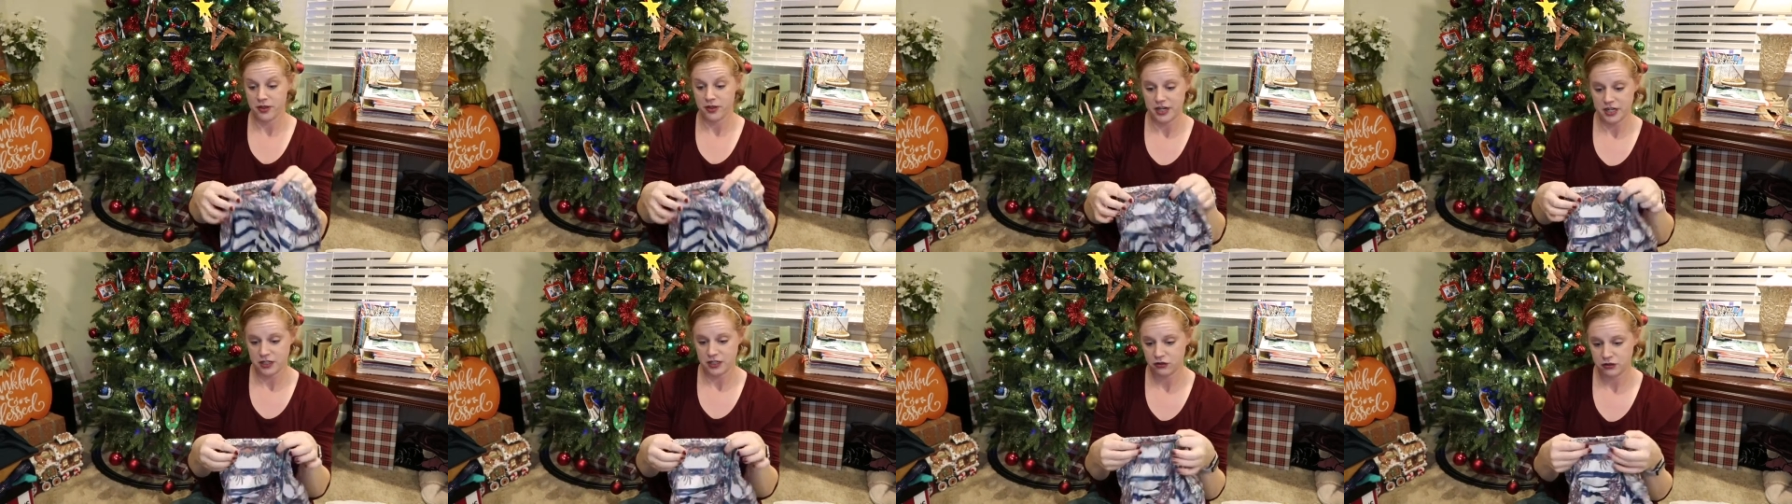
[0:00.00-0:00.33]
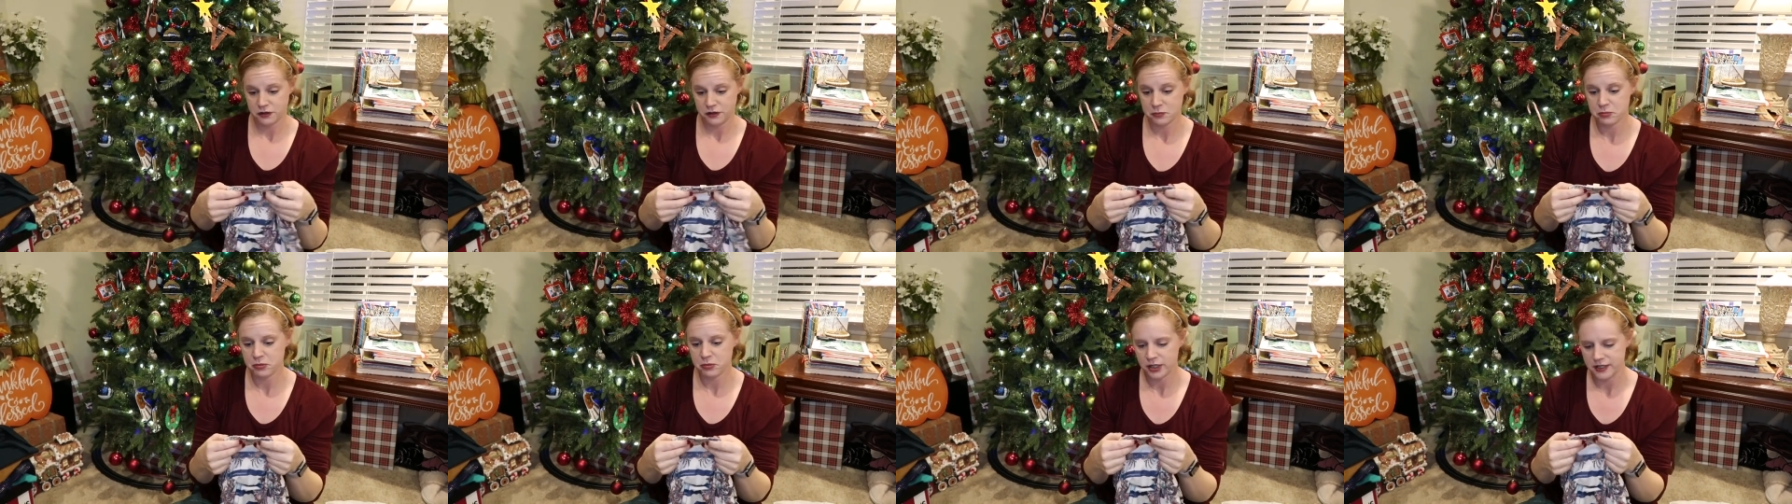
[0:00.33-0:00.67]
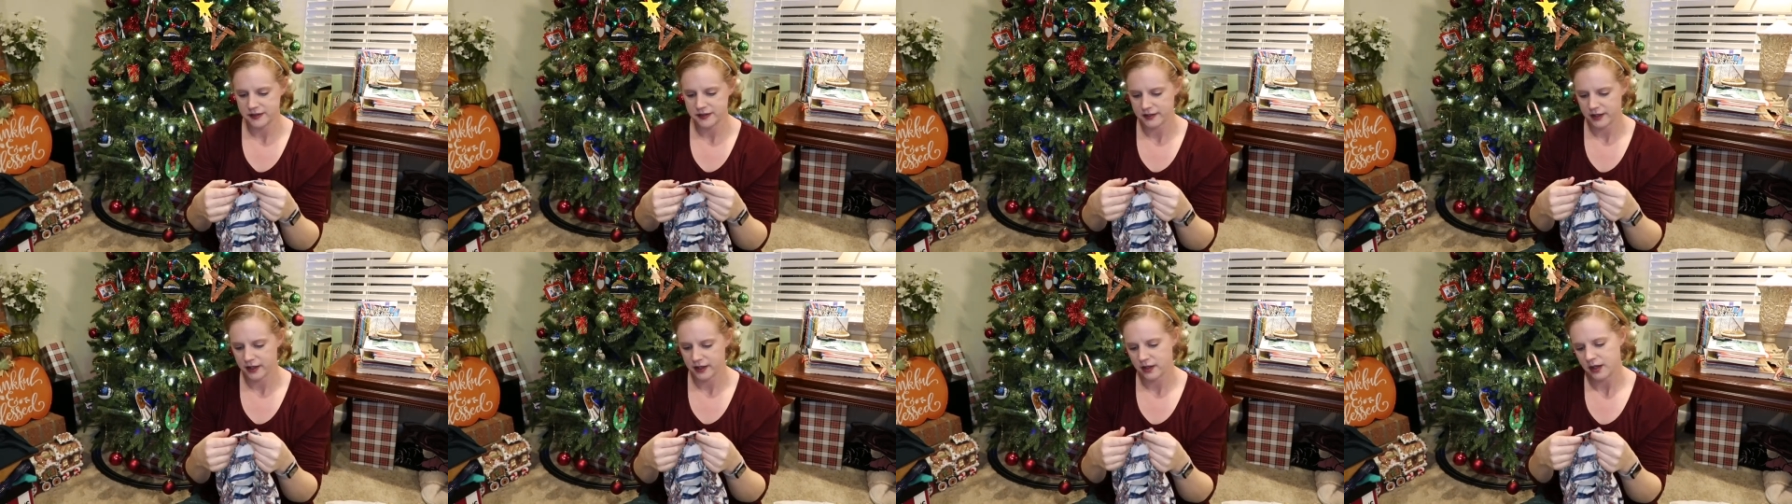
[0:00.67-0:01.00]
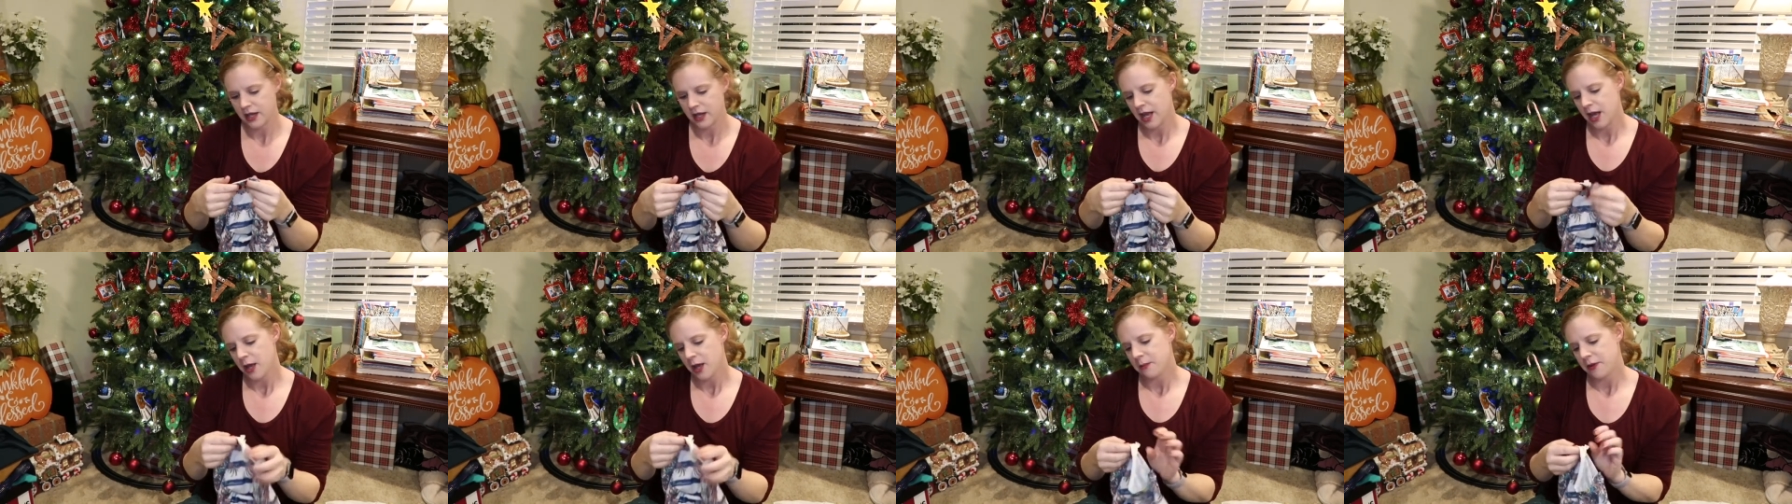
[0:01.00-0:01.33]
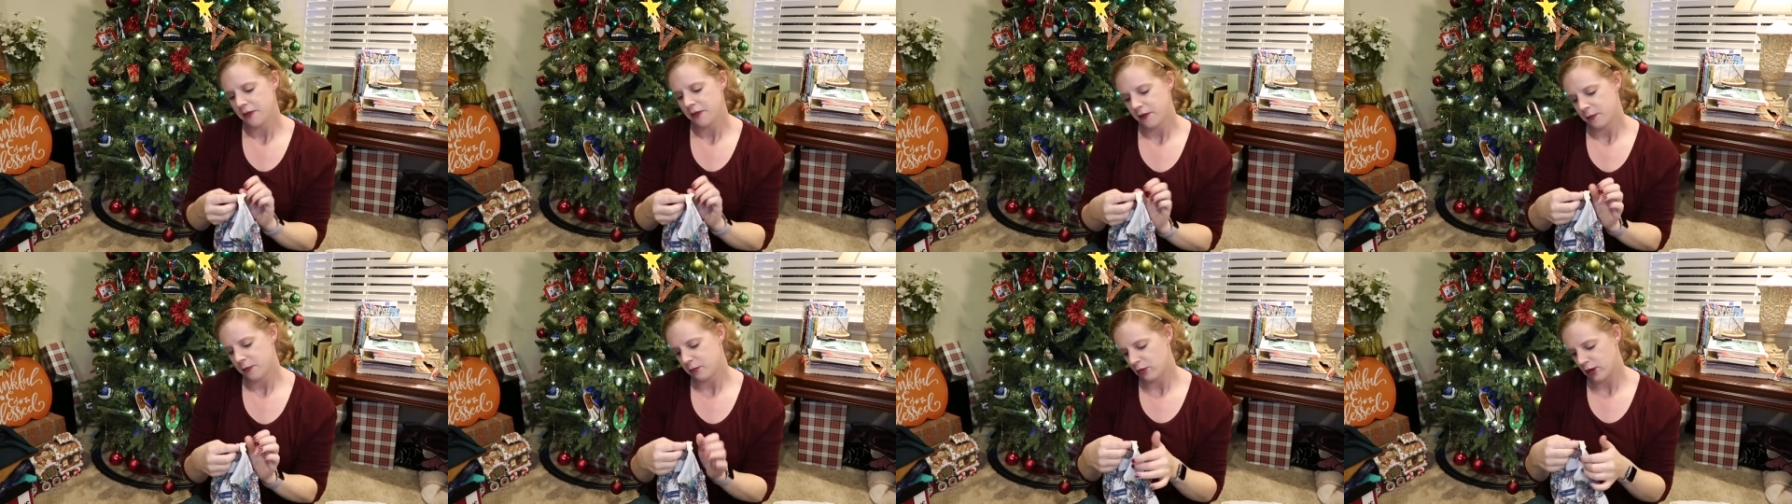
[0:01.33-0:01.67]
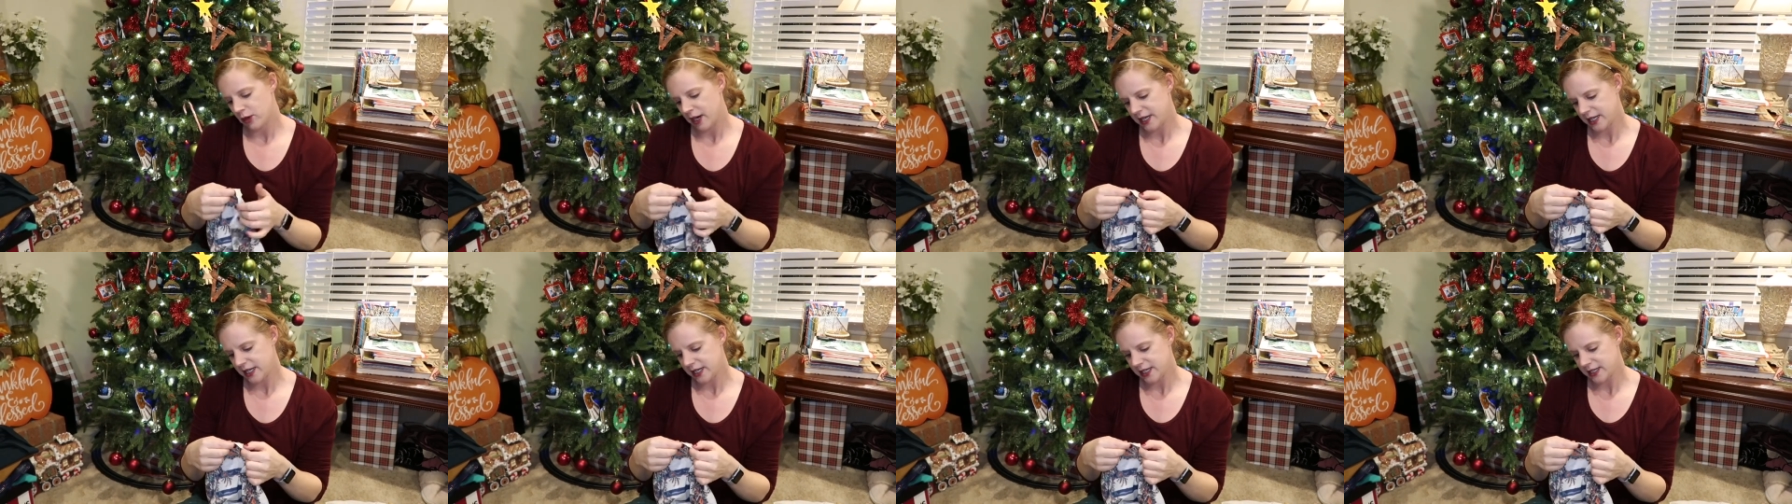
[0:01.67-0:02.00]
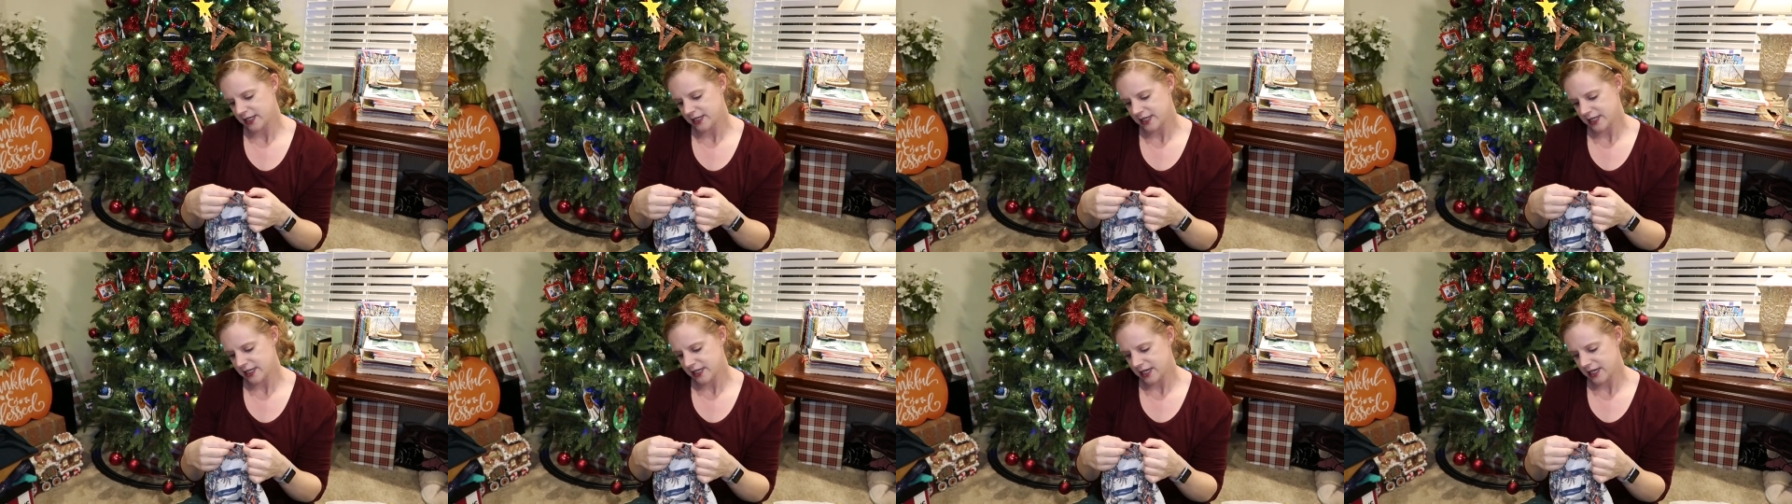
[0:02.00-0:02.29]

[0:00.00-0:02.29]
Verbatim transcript: than it's just printed. But the brand